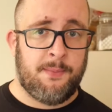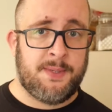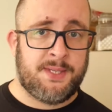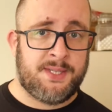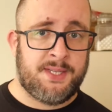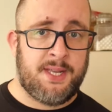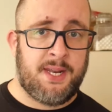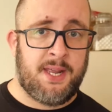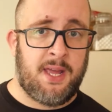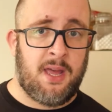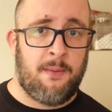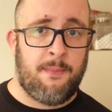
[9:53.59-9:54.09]
is
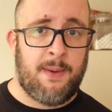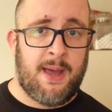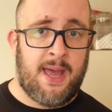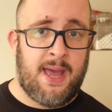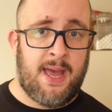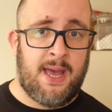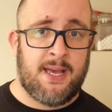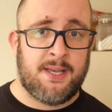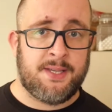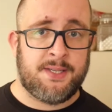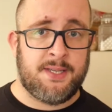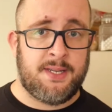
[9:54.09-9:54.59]
sitting on my
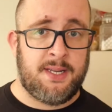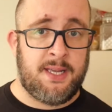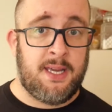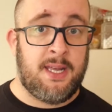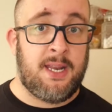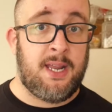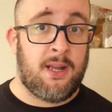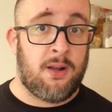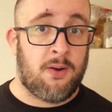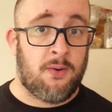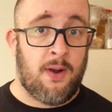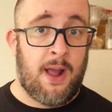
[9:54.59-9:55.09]
ass and
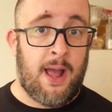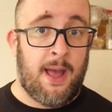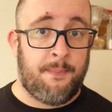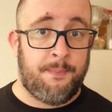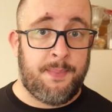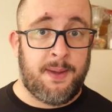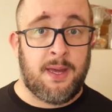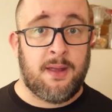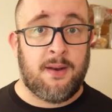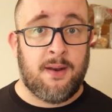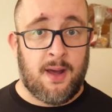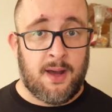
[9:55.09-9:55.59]
eating
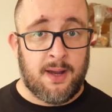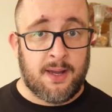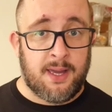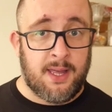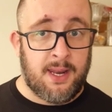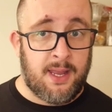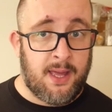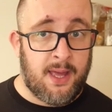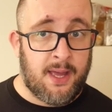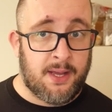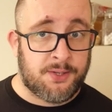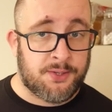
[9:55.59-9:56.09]
crappy and not
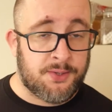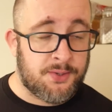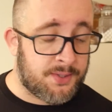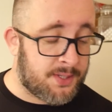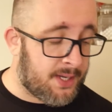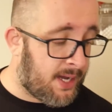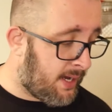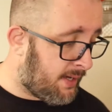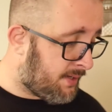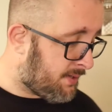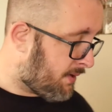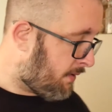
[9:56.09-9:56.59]
getting
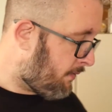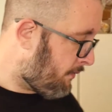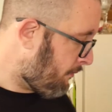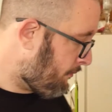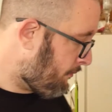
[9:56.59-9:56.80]
exercise.